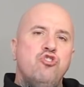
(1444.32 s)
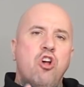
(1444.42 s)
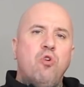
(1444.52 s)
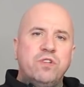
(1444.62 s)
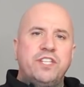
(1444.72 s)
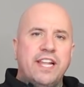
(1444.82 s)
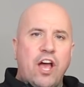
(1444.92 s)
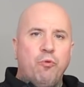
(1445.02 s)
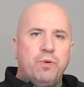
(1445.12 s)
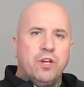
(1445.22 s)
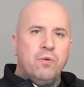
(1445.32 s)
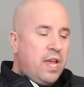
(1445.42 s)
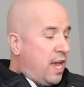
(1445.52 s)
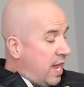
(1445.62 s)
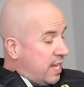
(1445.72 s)
No one's going to help you.
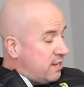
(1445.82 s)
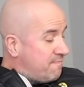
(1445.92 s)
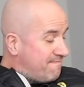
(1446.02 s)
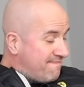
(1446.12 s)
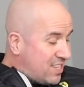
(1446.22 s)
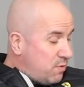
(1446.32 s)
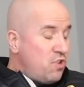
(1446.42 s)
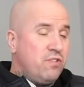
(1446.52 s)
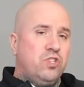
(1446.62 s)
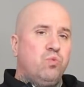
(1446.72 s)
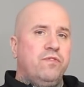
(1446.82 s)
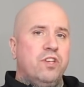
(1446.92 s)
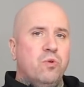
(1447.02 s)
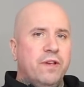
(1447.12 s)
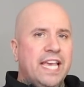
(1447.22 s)
And to be honest with
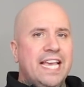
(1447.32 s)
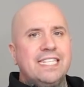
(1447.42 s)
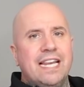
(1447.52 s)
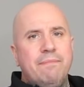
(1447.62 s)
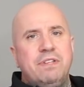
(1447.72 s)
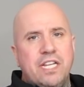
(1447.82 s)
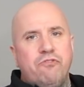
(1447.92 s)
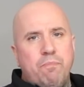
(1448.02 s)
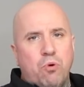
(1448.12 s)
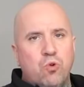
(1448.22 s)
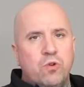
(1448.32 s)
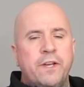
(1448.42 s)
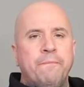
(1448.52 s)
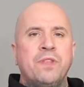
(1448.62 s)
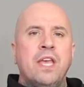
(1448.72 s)
you, it is a limited report.